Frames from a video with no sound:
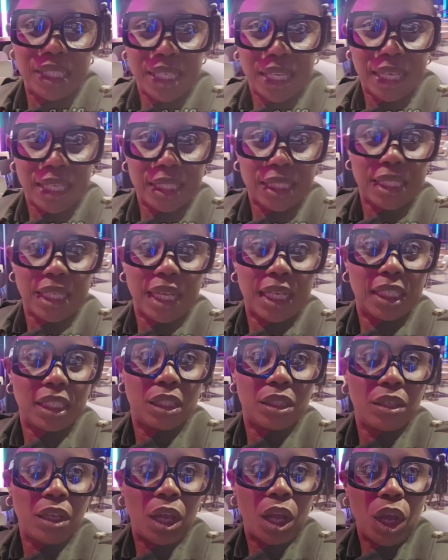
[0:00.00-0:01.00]
business
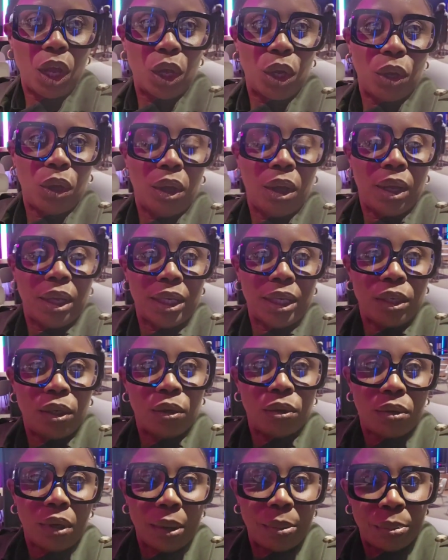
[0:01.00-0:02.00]
and,
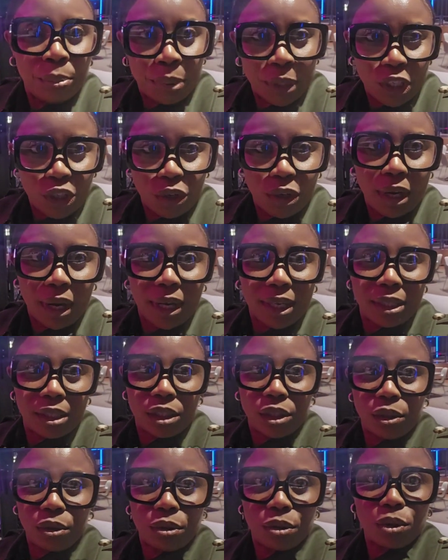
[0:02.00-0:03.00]
you know,
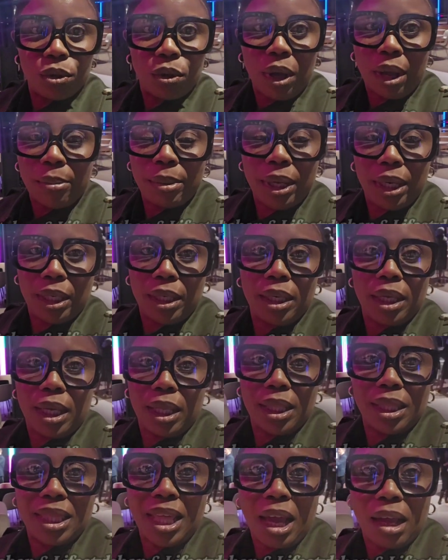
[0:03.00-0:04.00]
patronize you. So, I mean,
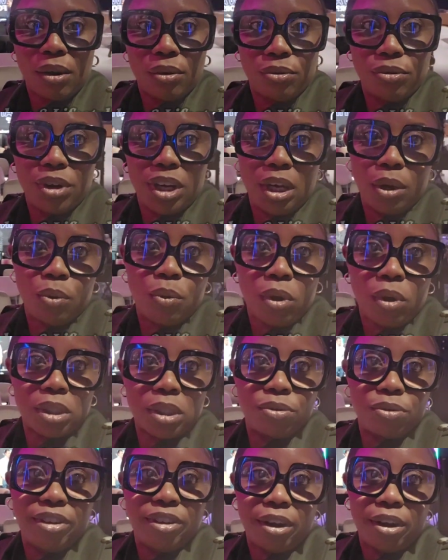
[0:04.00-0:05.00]
that really
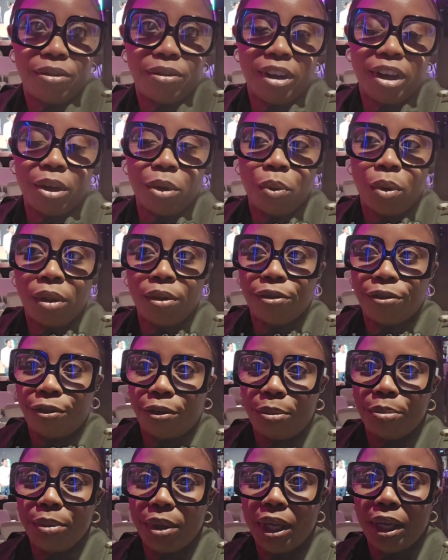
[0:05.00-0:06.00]
works very, very well
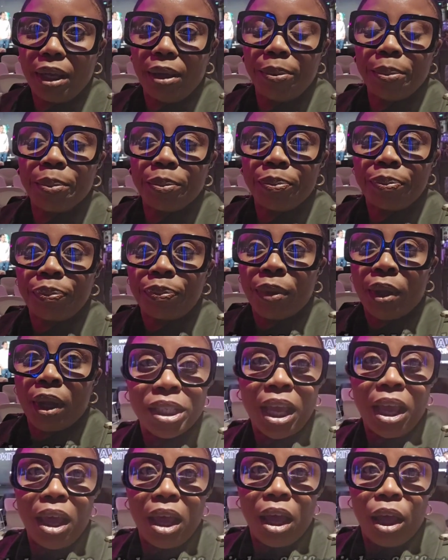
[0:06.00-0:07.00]
for me,
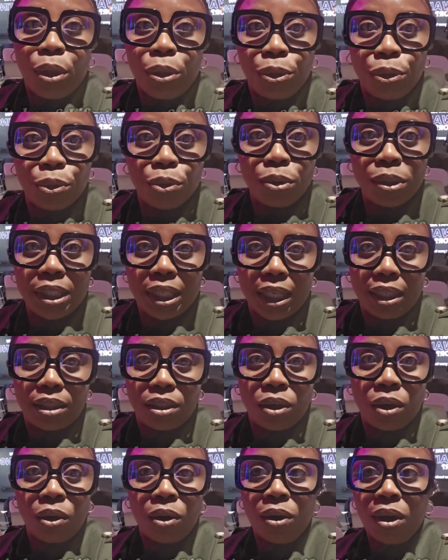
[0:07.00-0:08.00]
because through
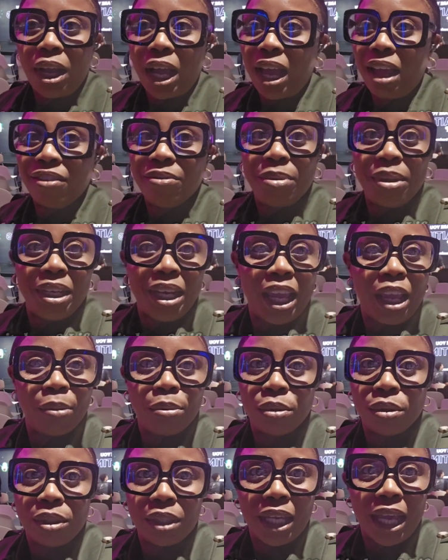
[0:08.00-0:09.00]
TikTok, I've been
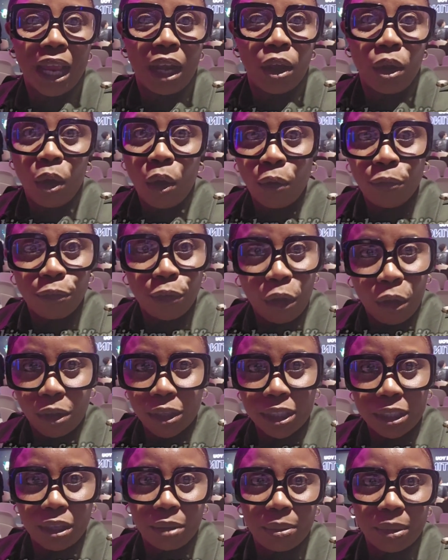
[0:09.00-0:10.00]
able to get a lot of
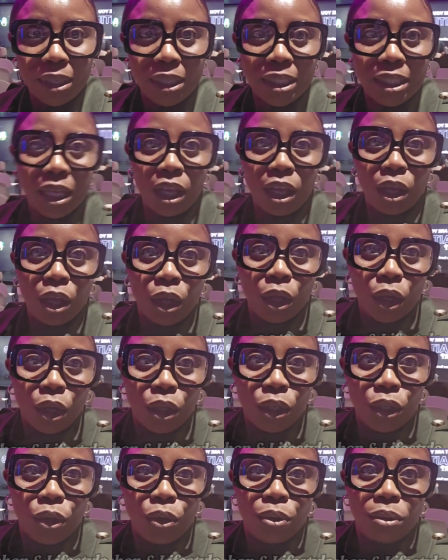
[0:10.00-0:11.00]
customers,
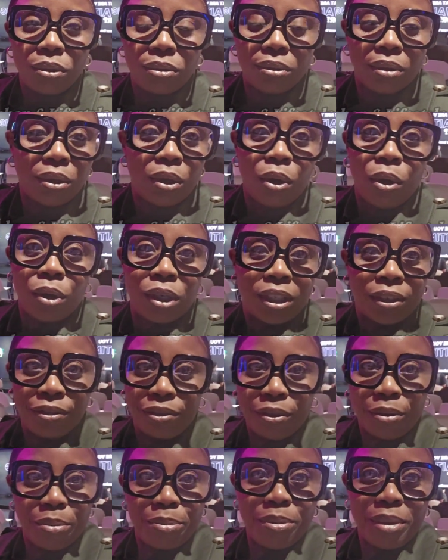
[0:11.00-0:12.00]
you know,
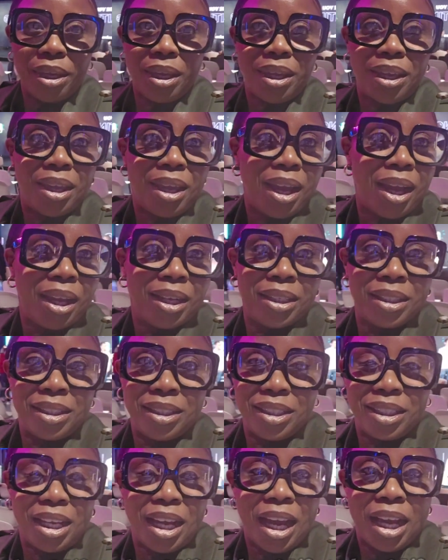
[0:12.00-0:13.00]
order from me
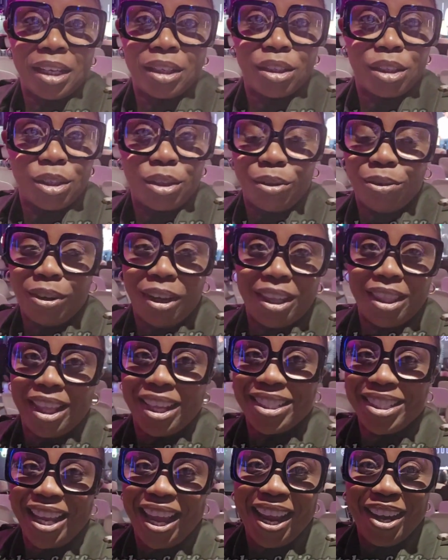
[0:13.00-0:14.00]
and stuff
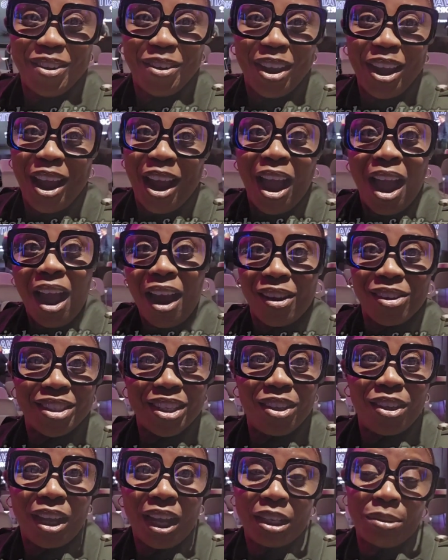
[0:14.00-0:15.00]
like that. Anyway,
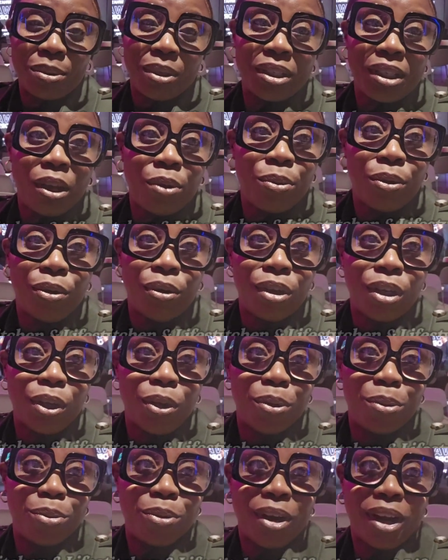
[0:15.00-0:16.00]
I'll see you guys, because I'll be
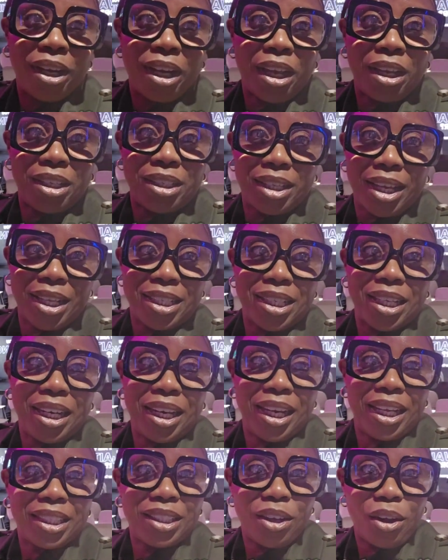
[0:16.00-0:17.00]
running home right now. It's
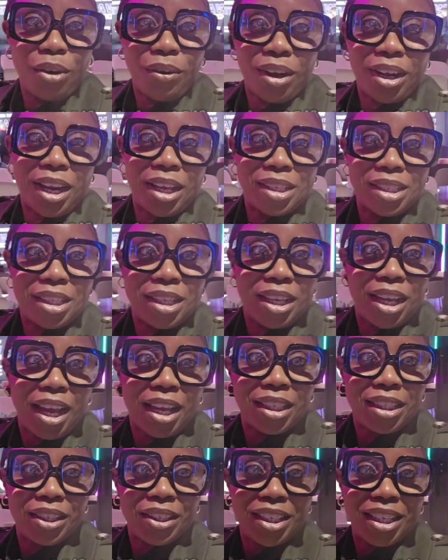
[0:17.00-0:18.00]
getting late. All right, I'll see
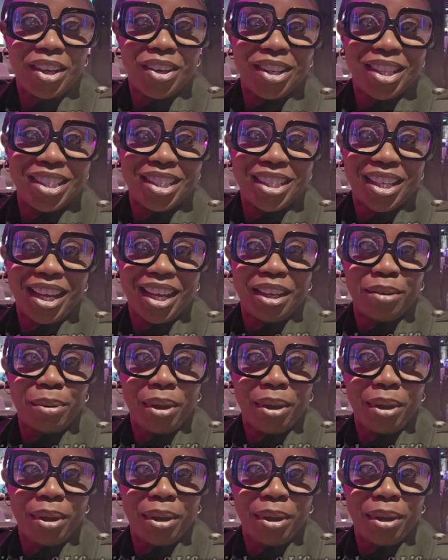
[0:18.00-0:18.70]
you guys on the other